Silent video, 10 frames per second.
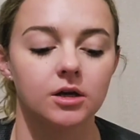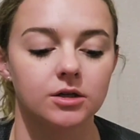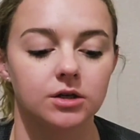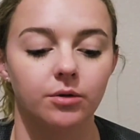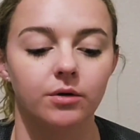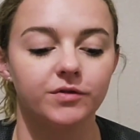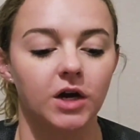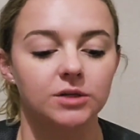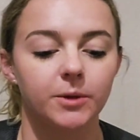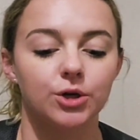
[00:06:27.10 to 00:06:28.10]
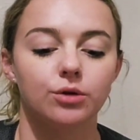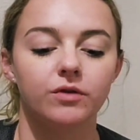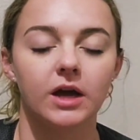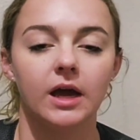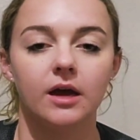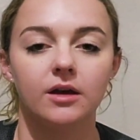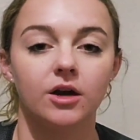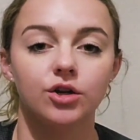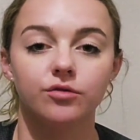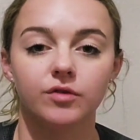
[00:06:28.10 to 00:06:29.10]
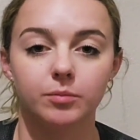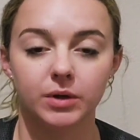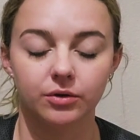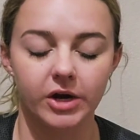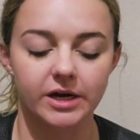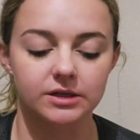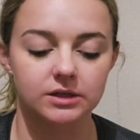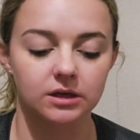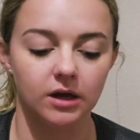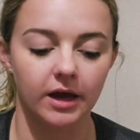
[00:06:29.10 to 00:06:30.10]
So we've talked about our UVA and our UVB rays,